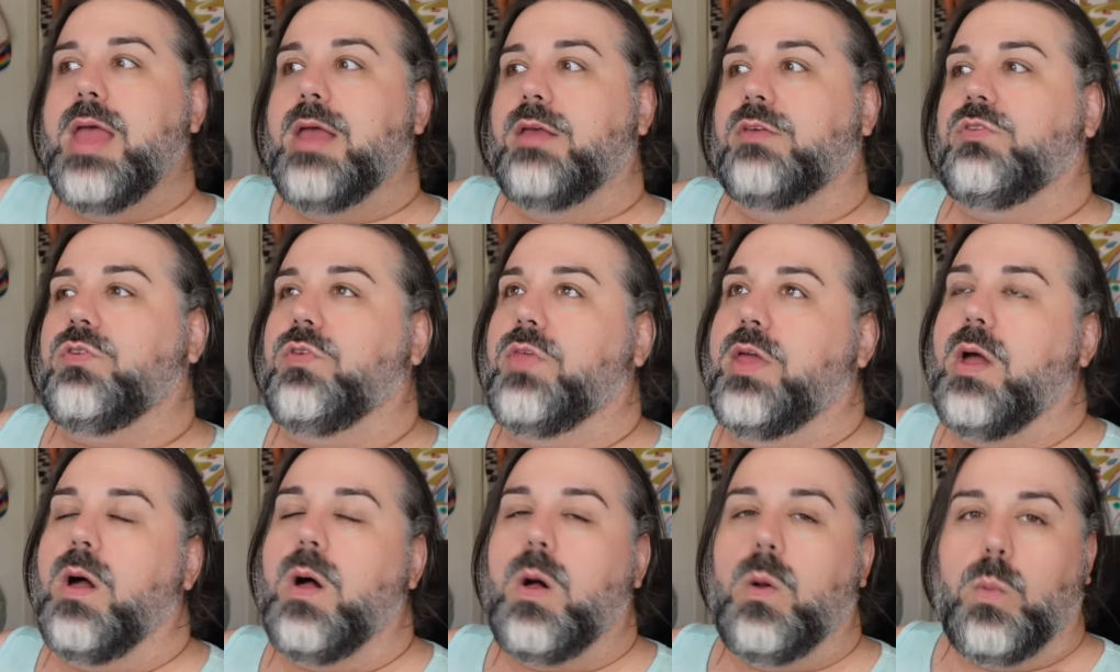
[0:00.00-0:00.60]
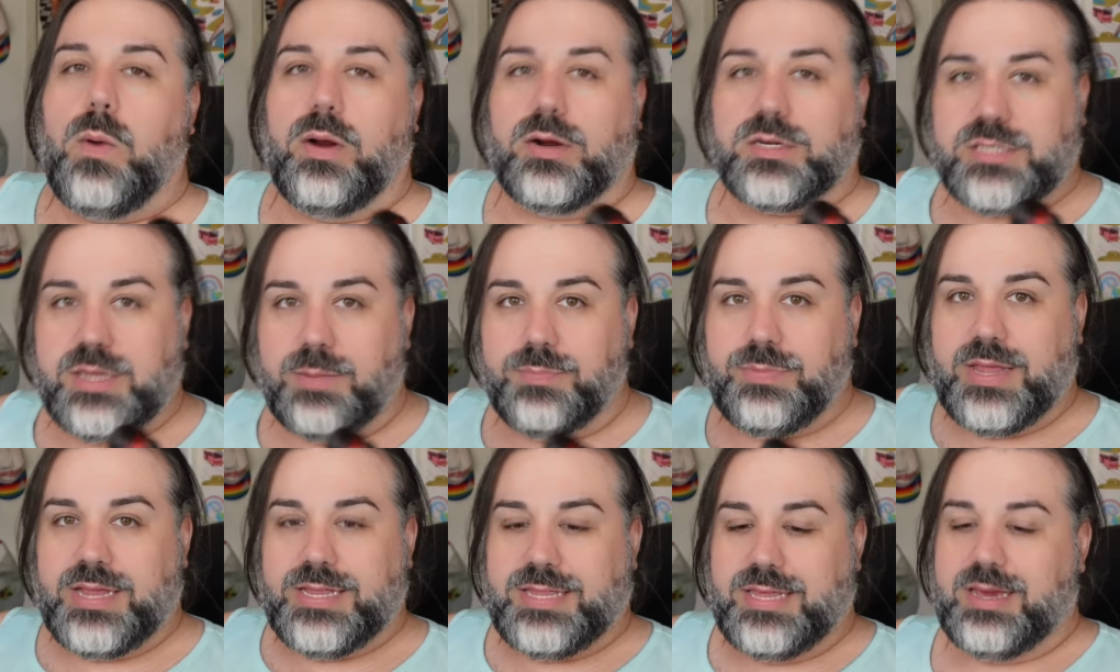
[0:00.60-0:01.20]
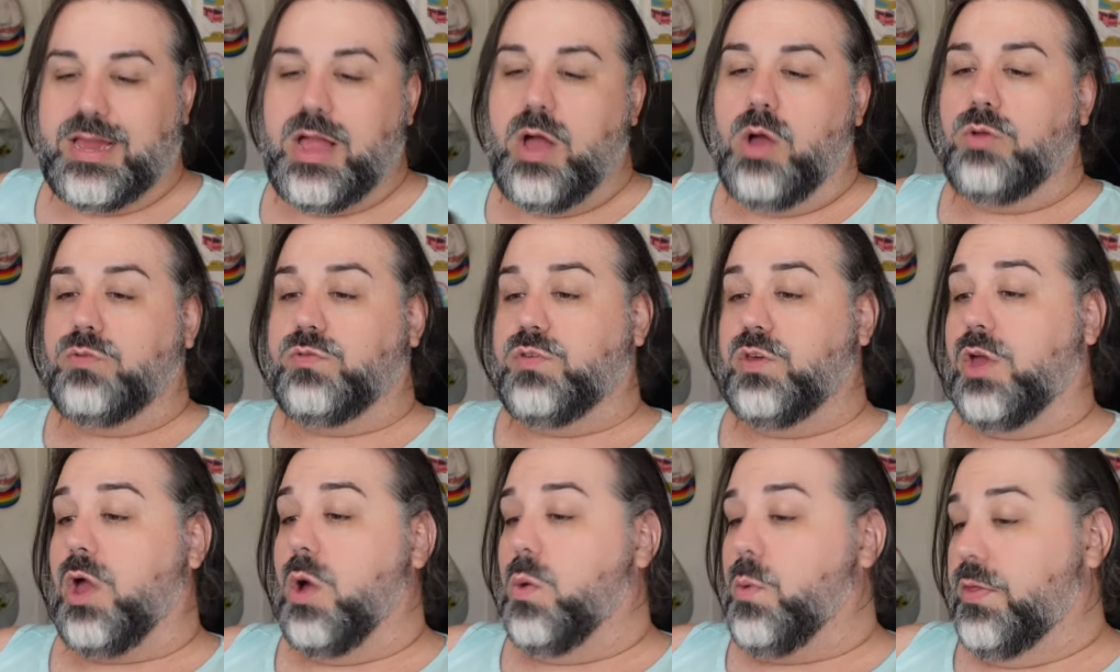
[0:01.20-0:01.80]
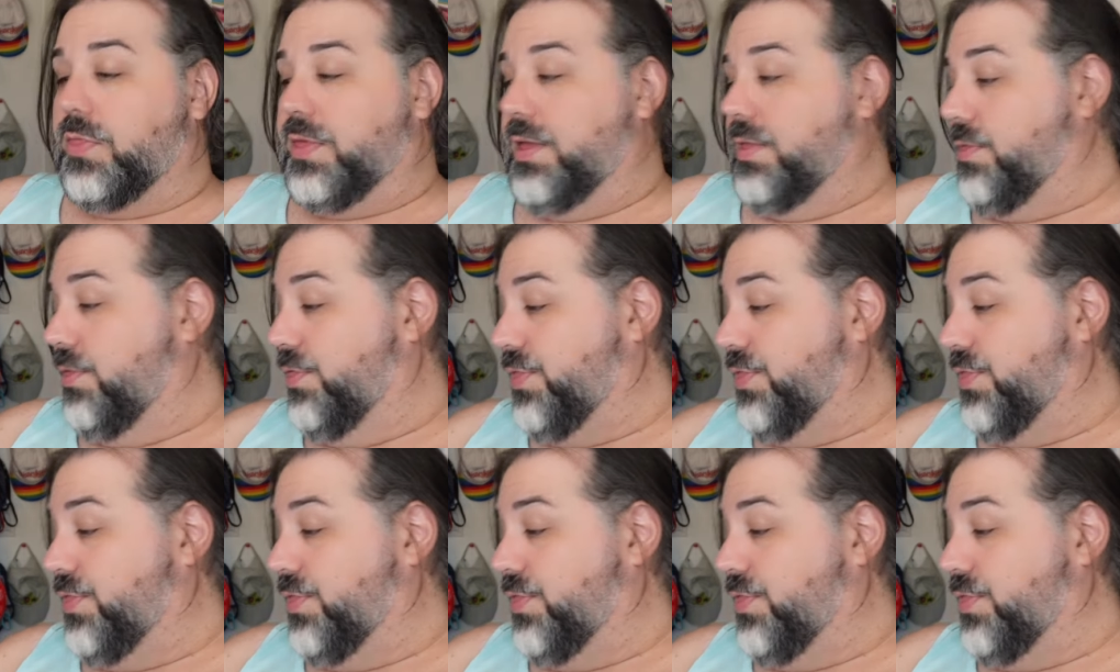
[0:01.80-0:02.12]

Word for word: So they all wear something to go, to go with it.